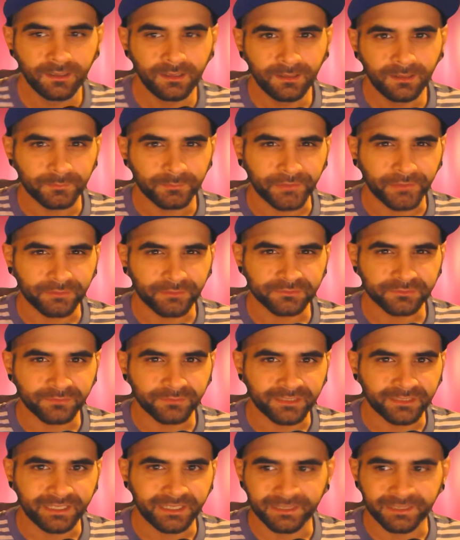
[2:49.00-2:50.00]
But that was
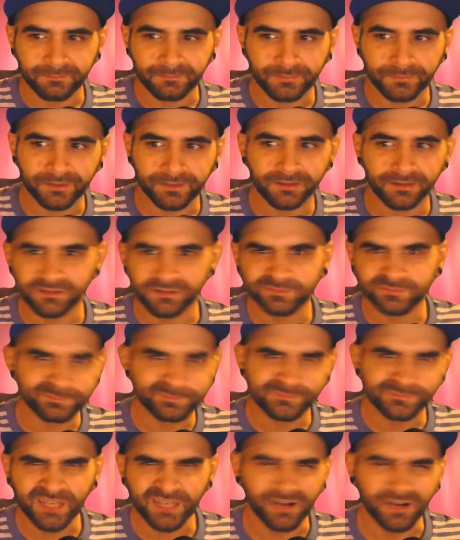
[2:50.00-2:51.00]
really it. But I
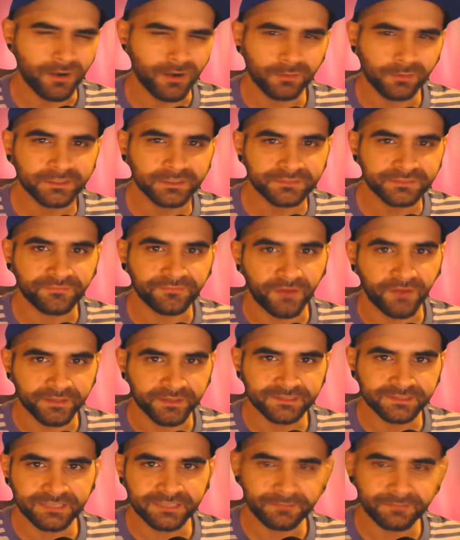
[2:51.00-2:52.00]
don't know. It's fun.
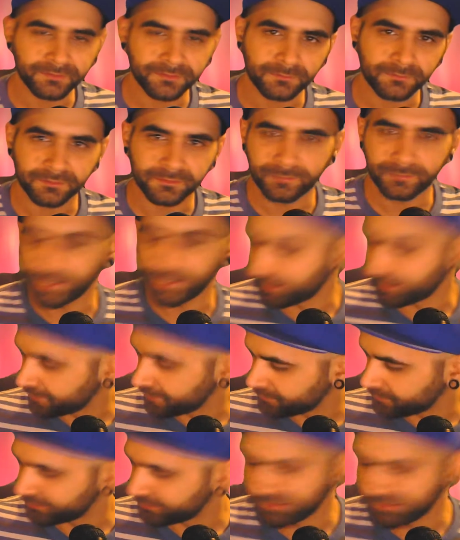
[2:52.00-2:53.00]
It's definitely worth picking
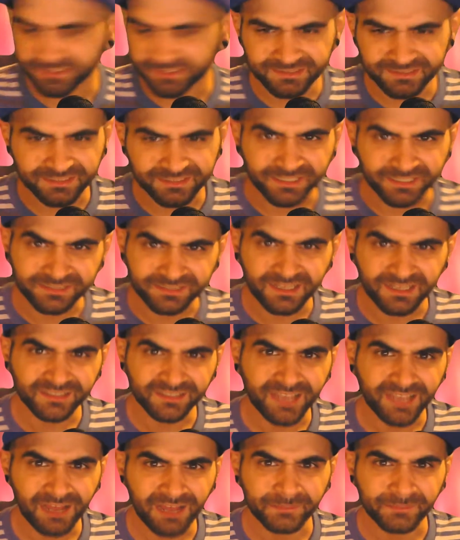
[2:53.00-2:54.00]
up. But it's
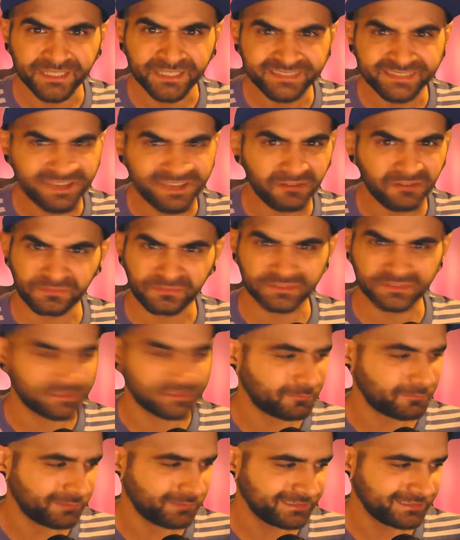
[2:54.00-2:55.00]
uncommon as hell for
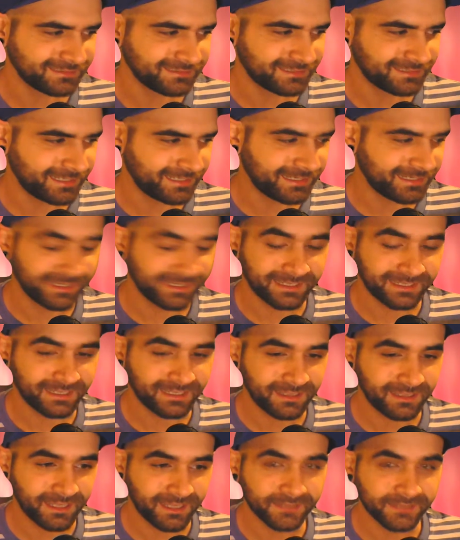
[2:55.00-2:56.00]
some reason, and I
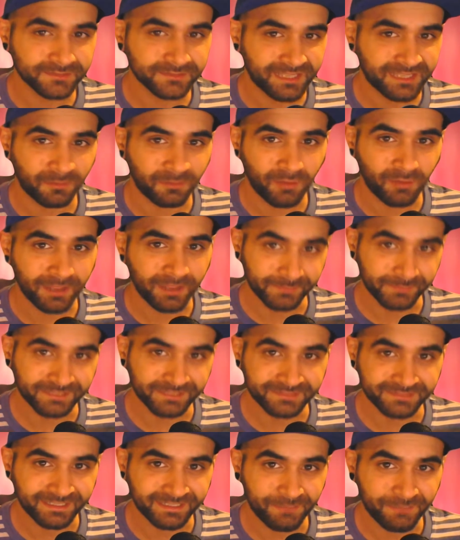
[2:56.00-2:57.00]
understand why,
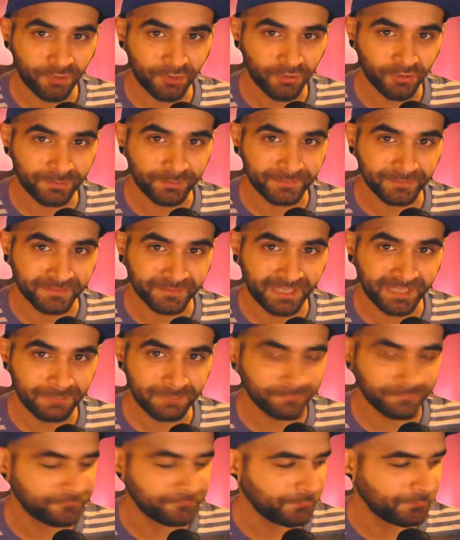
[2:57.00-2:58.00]
because I never heard about the game
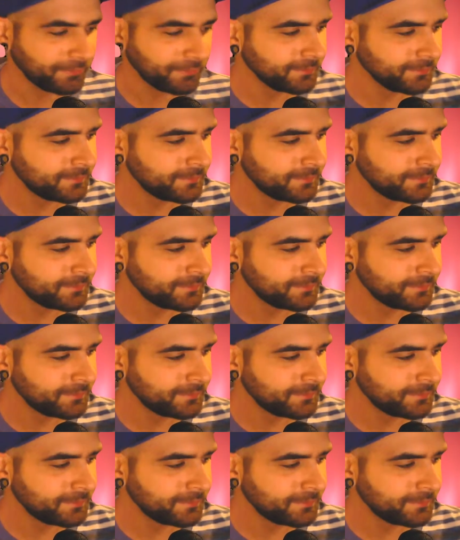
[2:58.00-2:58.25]
before.